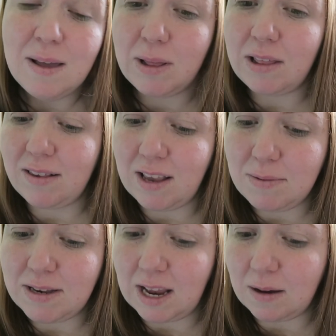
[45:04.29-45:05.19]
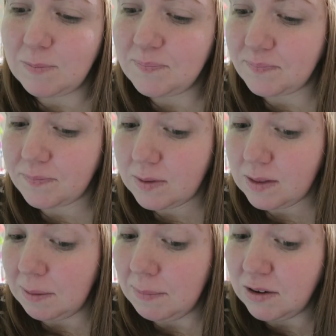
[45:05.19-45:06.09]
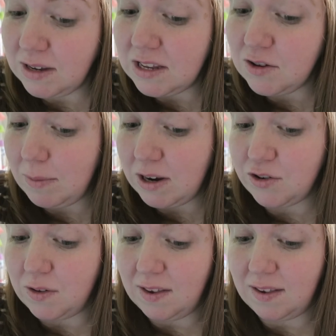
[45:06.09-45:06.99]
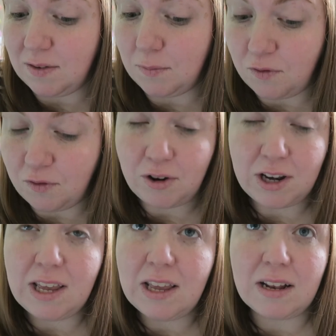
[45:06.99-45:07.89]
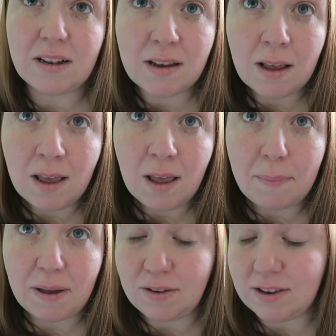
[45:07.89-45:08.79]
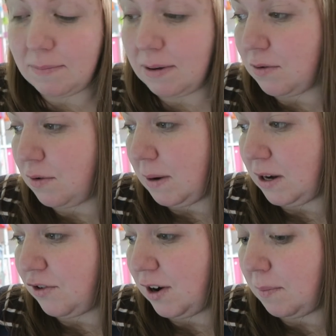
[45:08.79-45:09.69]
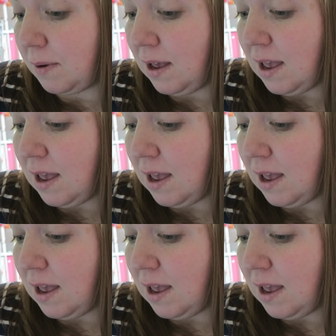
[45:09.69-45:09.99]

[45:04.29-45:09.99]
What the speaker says: But at the same time, because I need to make sure this is fully healed by the time I go on my trip,